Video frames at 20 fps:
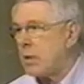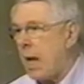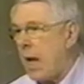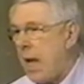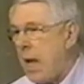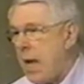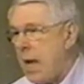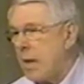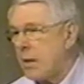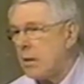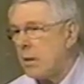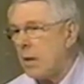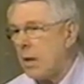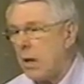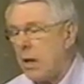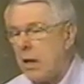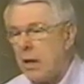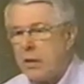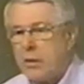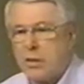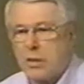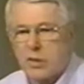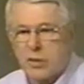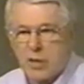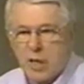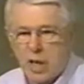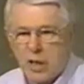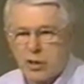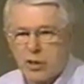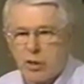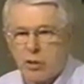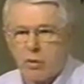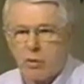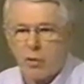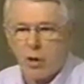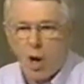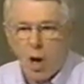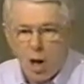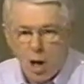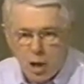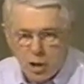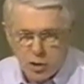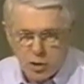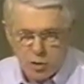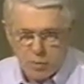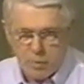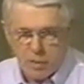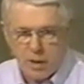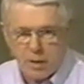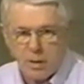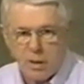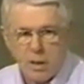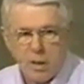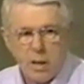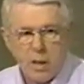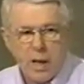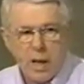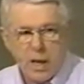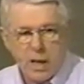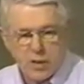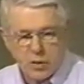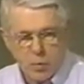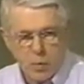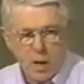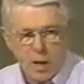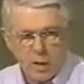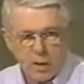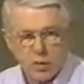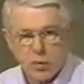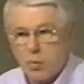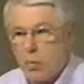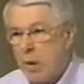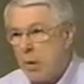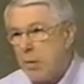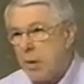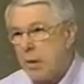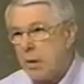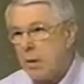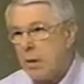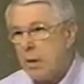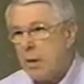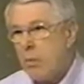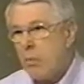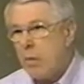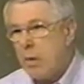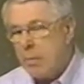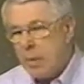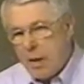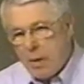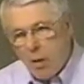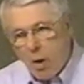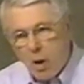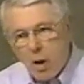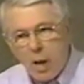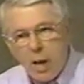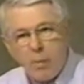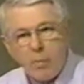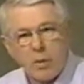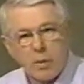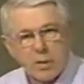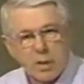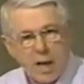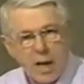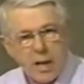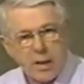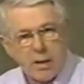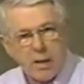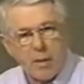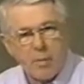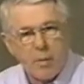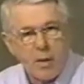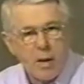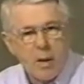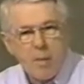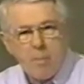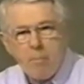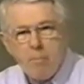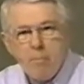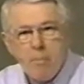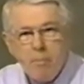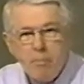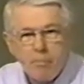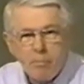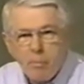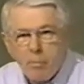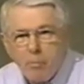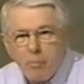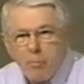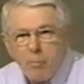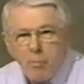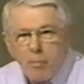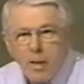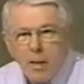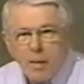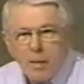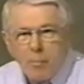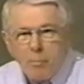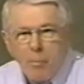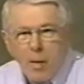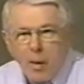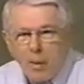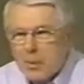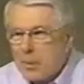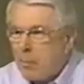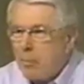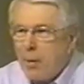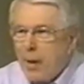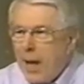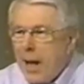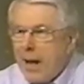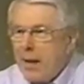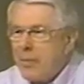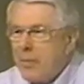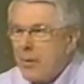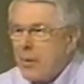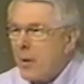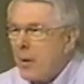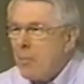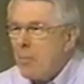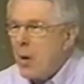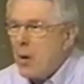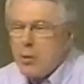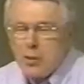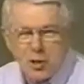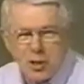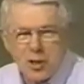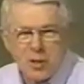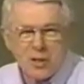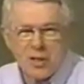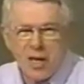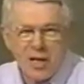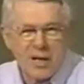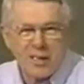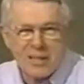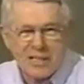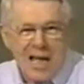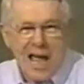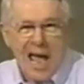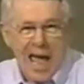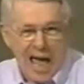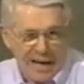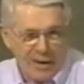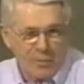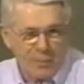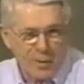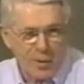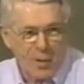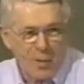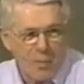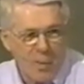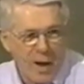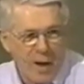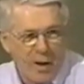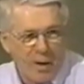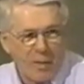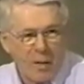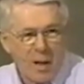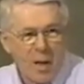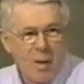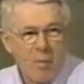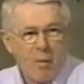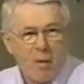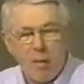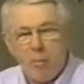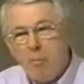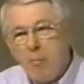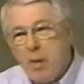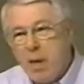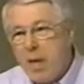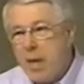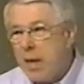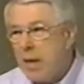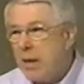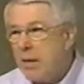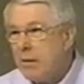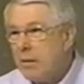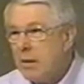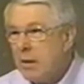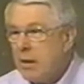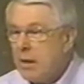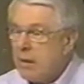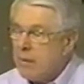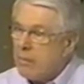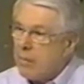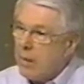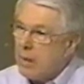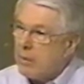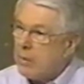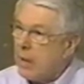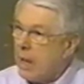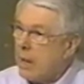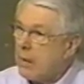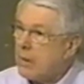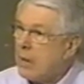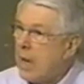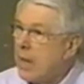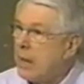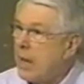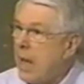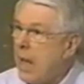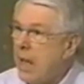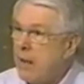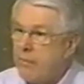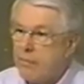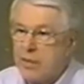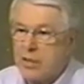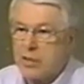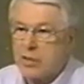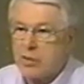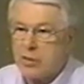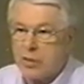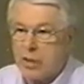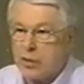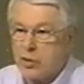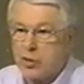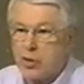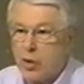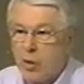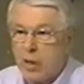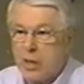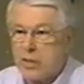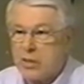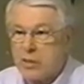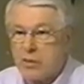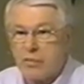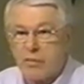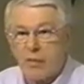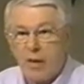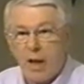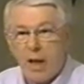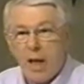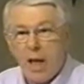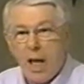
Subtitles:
to handle a discussion or an argument as well as women. Women are able to kind of multiply their emotions and attack real well. But men that kind of have this choice of,